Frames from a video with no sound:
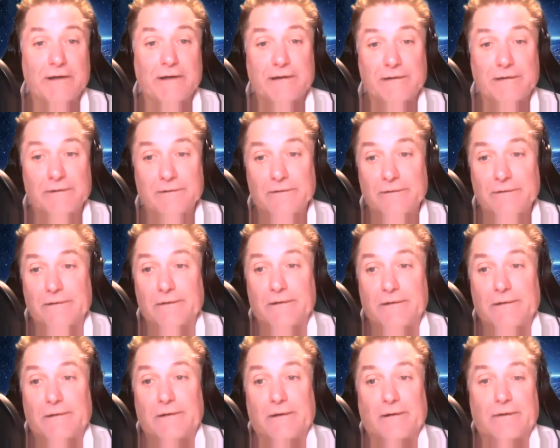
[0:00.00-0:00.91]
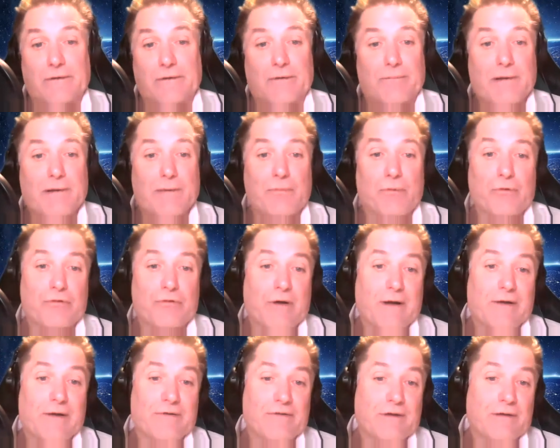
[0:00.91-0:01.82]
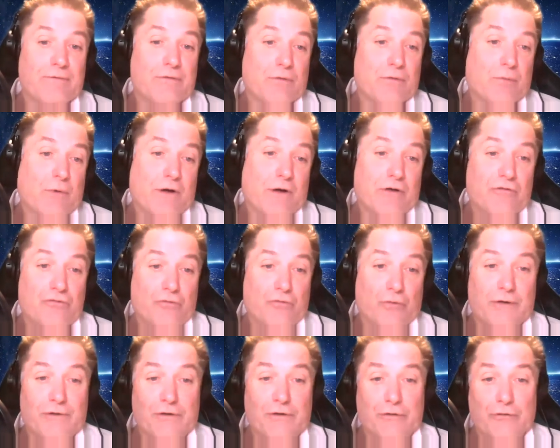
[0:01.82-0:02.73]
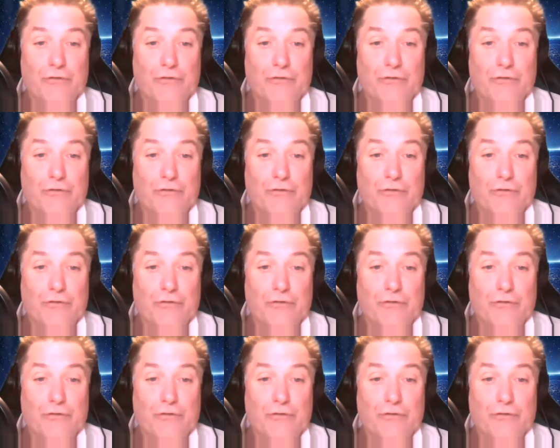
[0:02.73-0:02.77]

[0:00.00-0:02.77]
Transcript: And, you know, people were trying to see if you wanted to join the